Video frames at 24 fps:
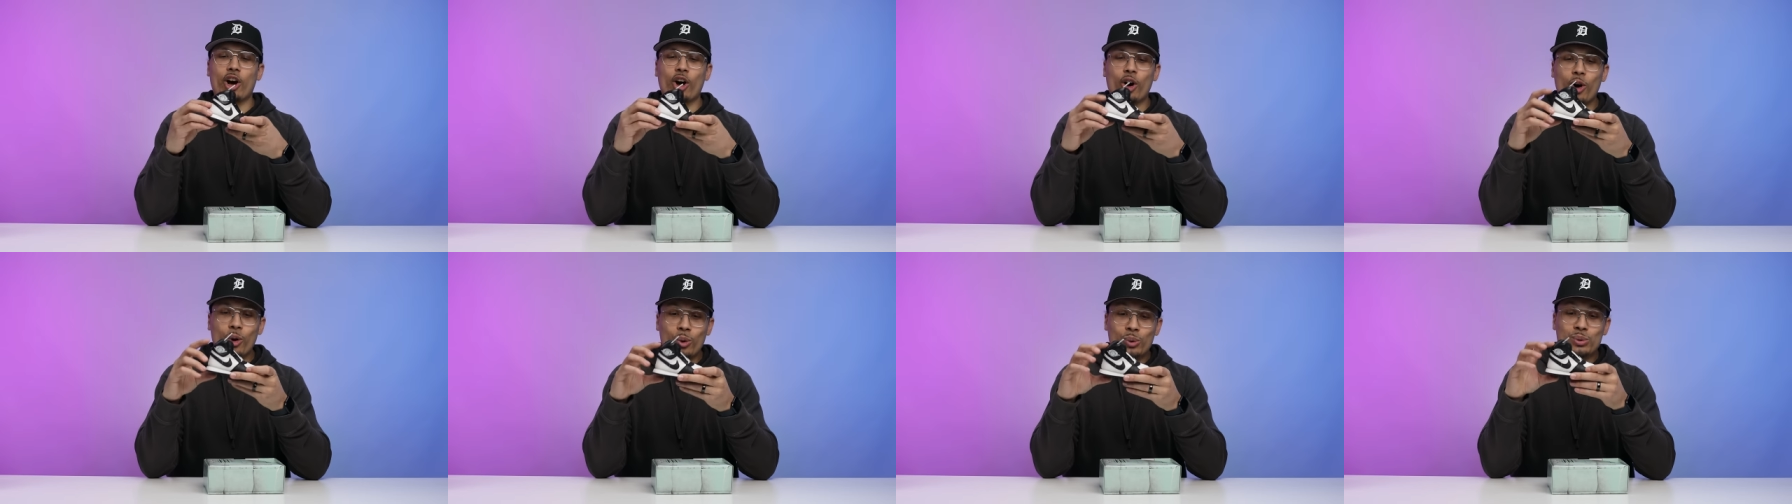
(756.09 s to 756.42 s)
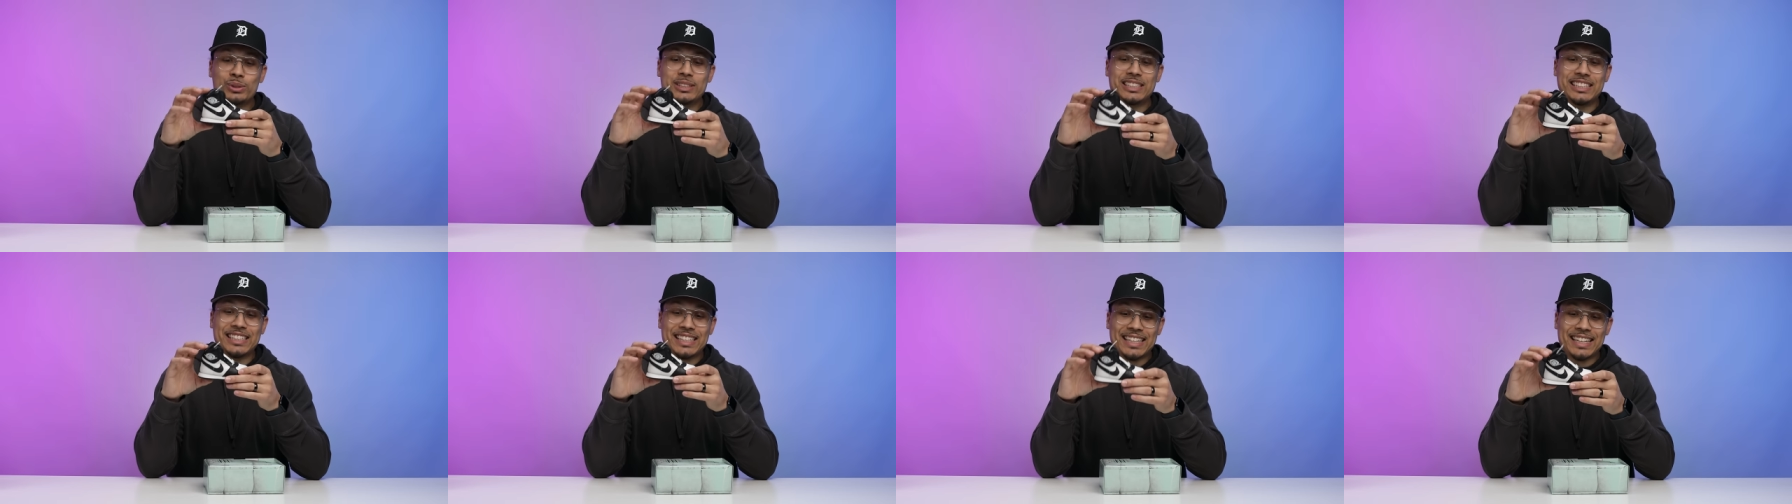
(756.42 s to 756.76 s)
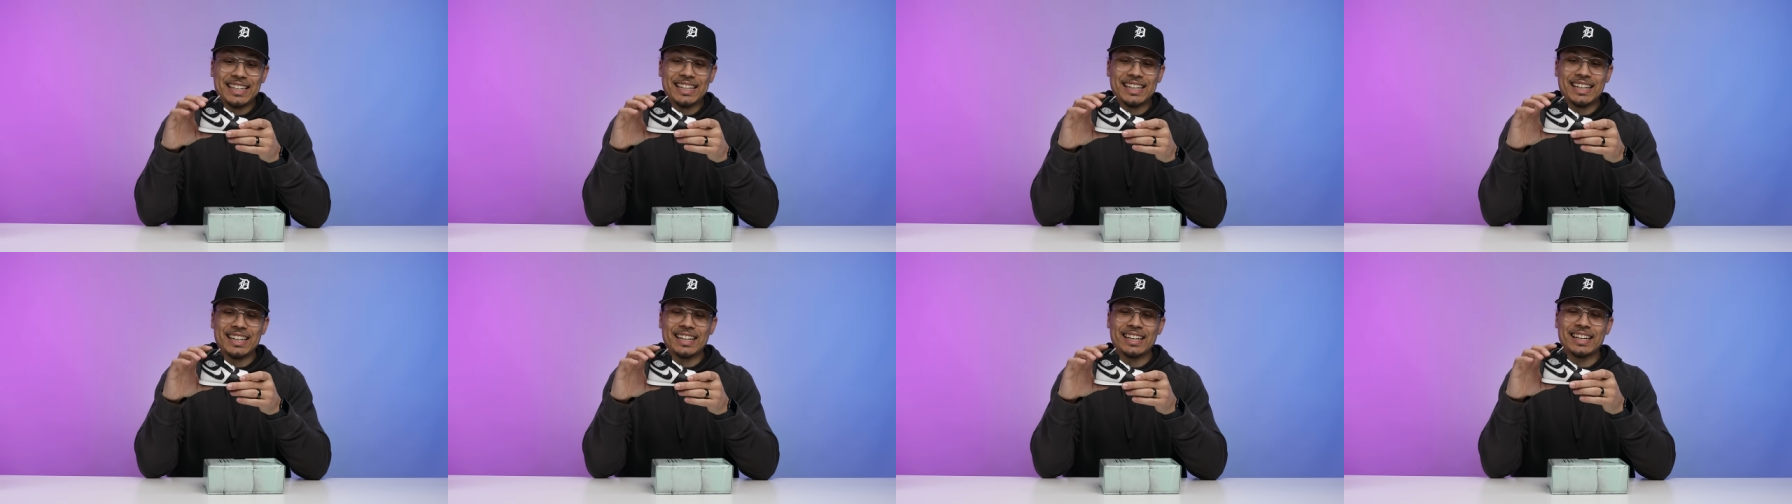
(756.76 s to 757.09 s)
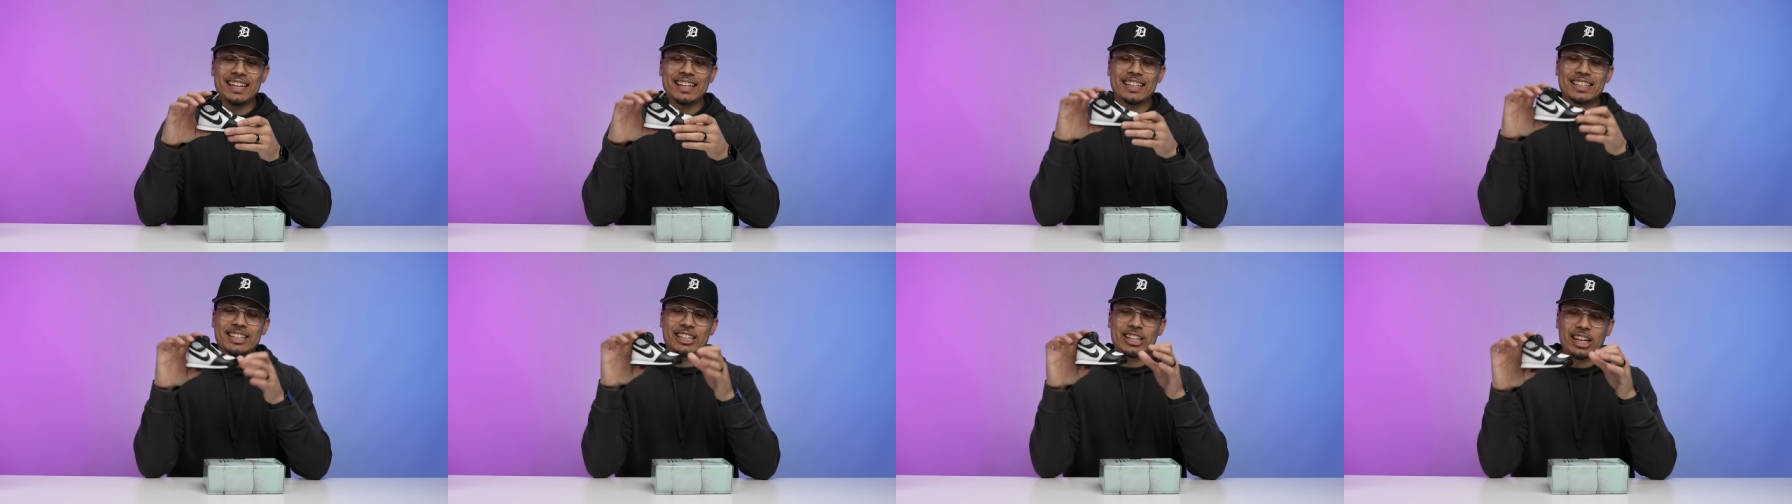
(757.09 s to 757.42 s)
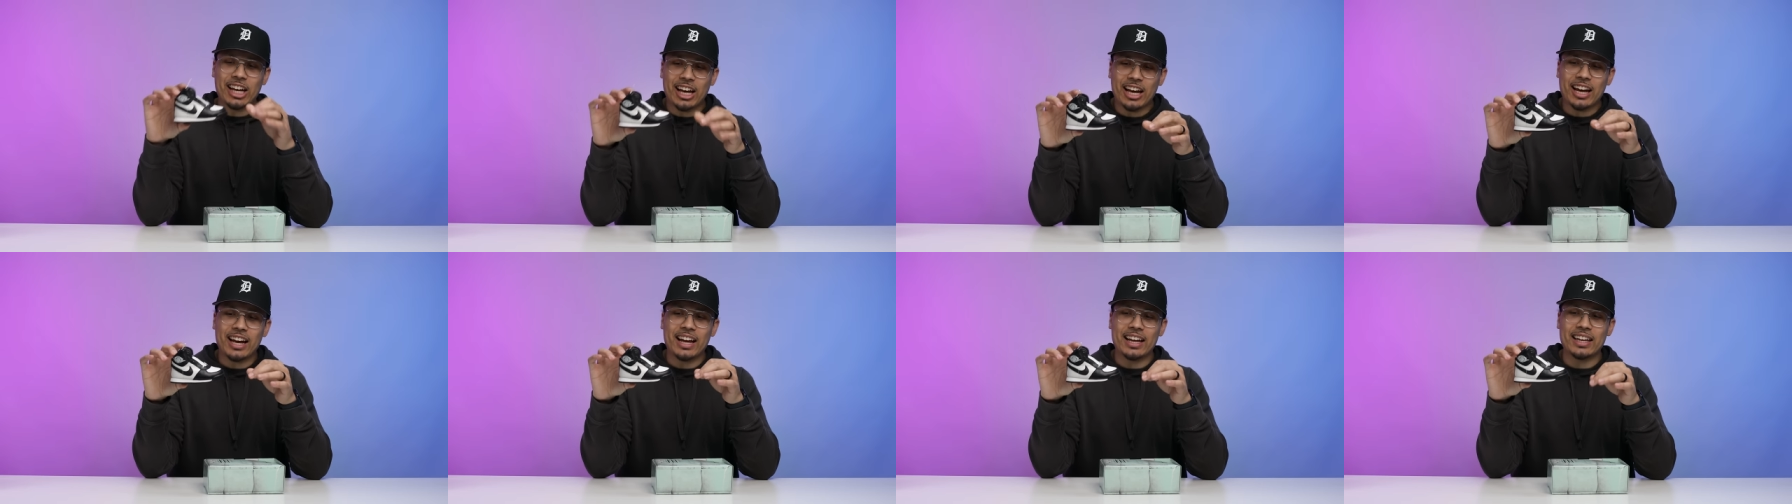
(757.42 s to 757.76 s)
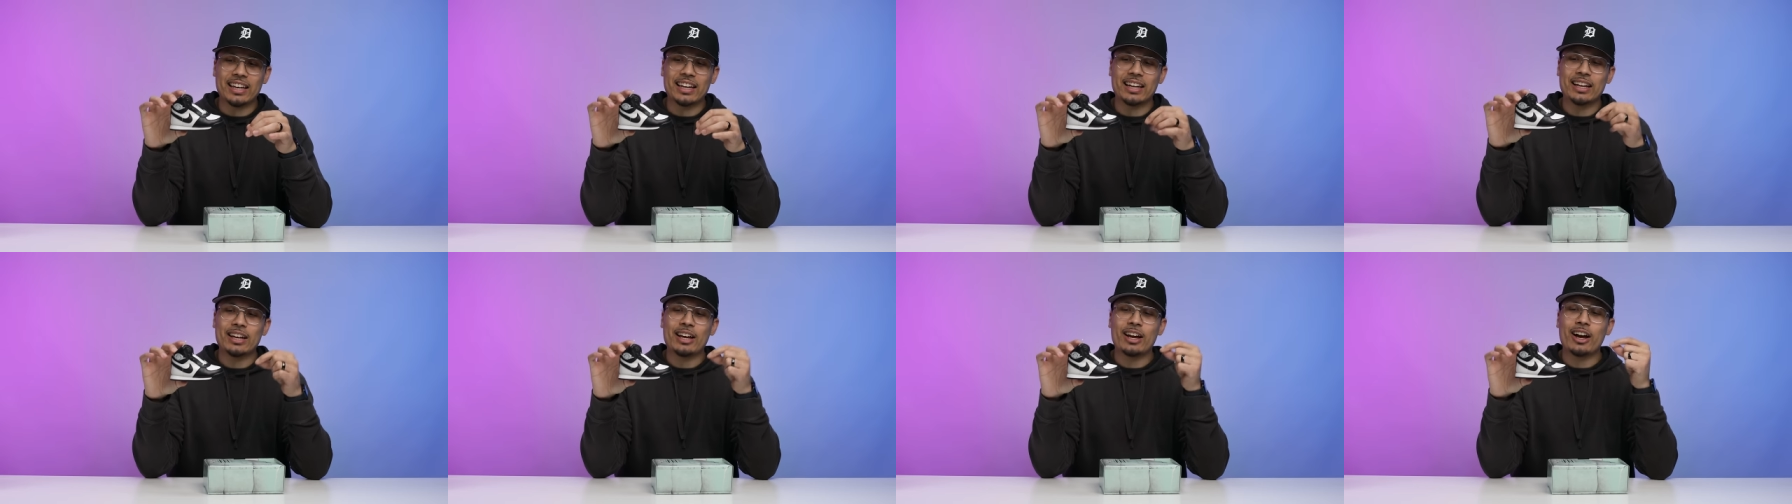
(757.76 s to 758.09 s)
OG cut
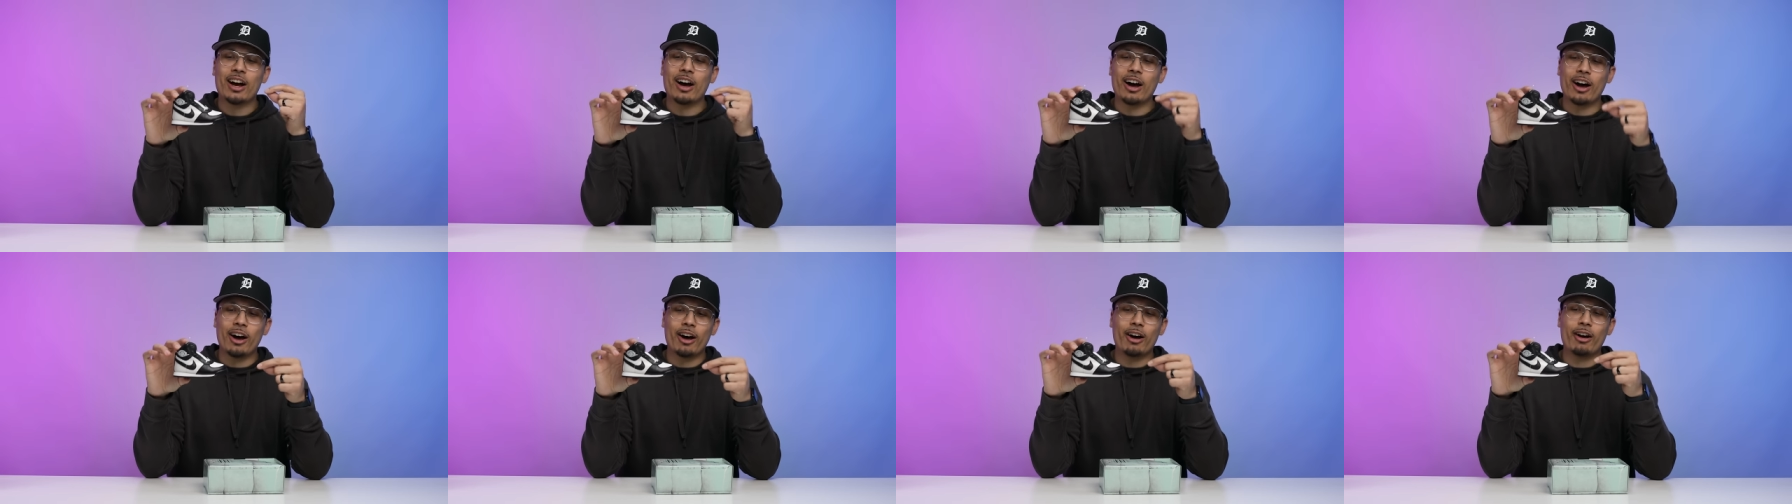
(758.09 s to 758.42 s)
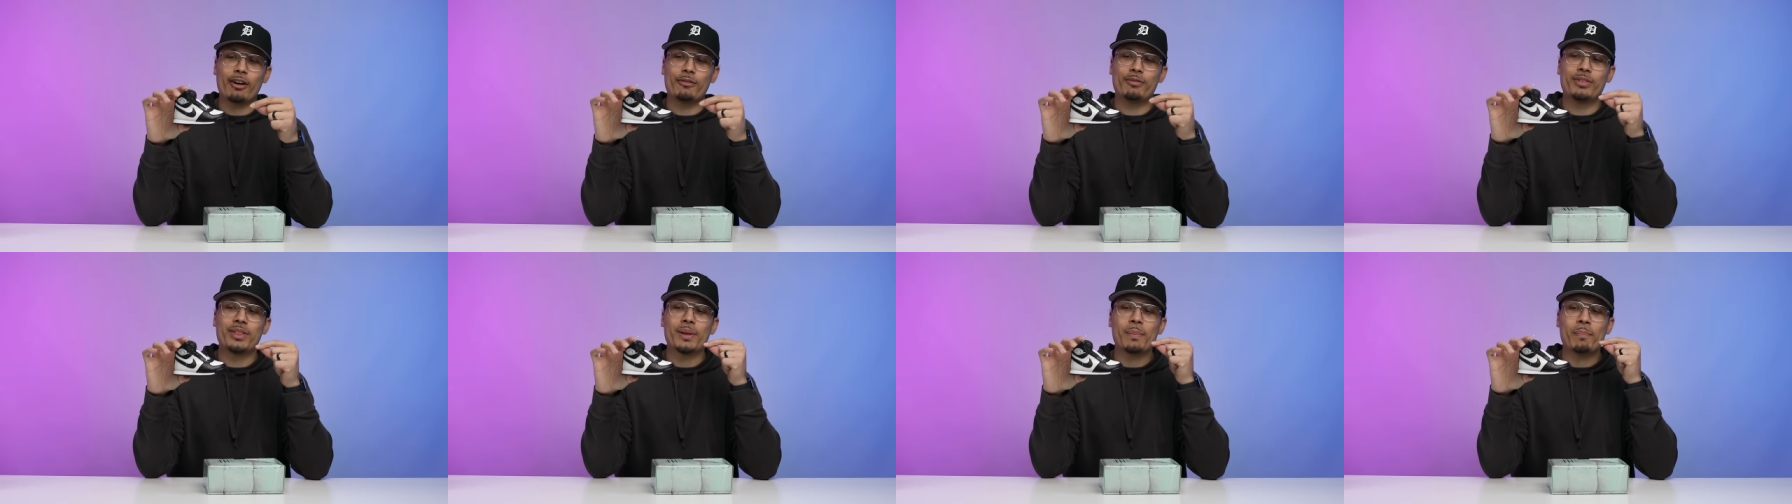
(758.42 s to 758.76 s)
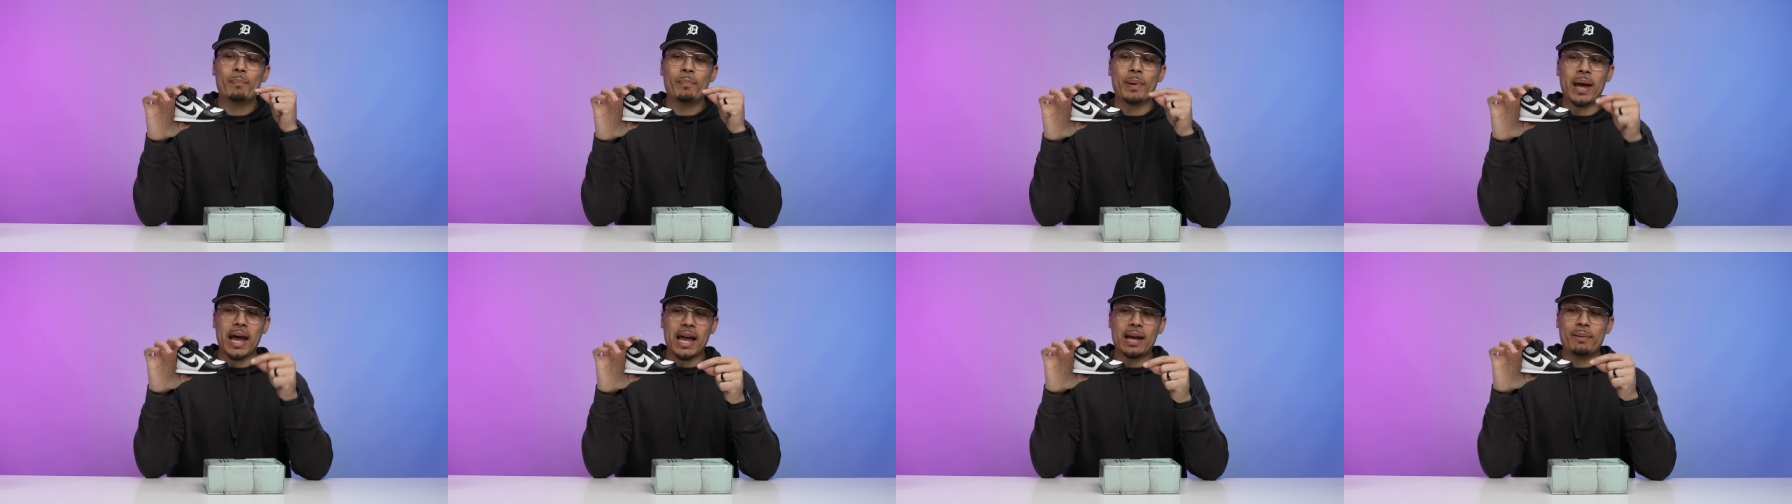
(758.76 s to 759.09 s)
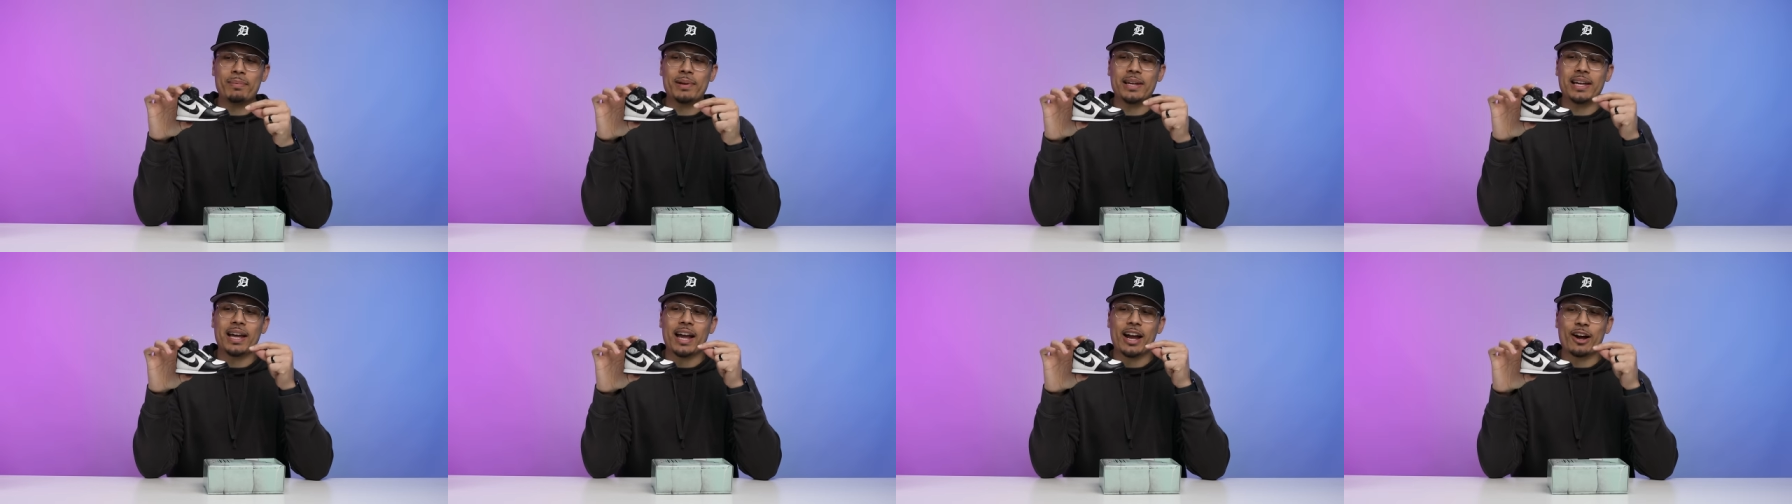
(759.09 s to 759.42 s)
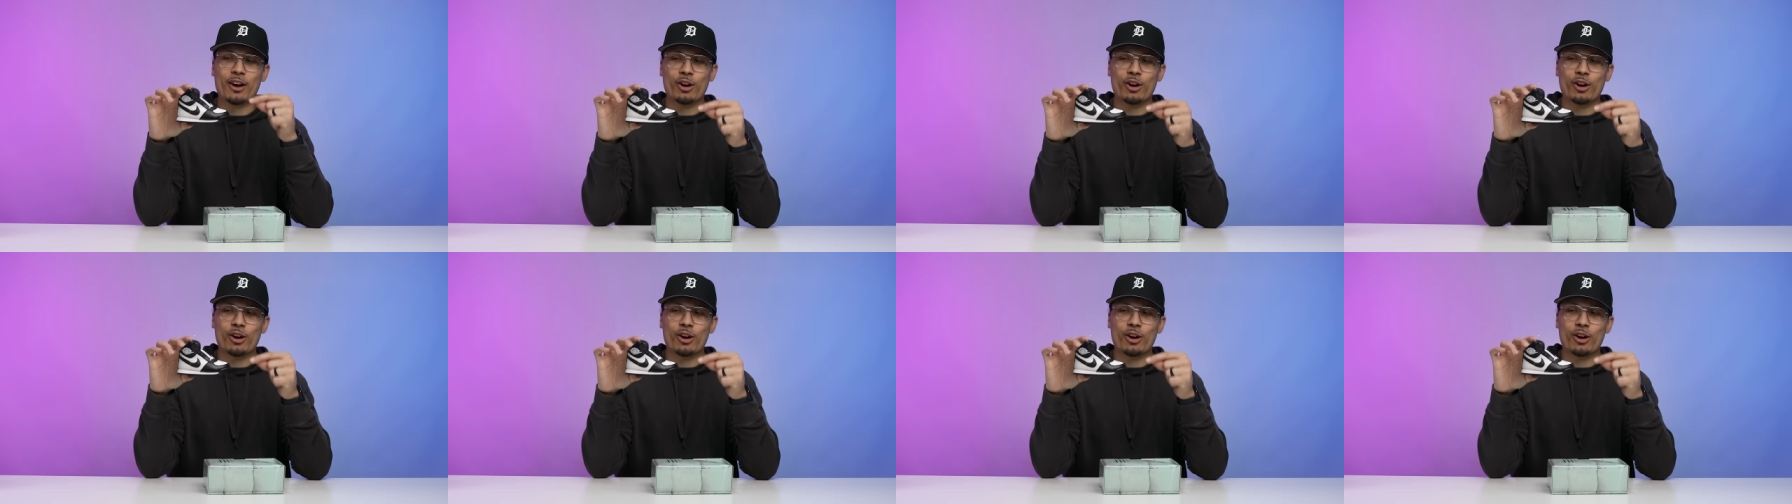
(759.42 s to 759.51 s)
of the baby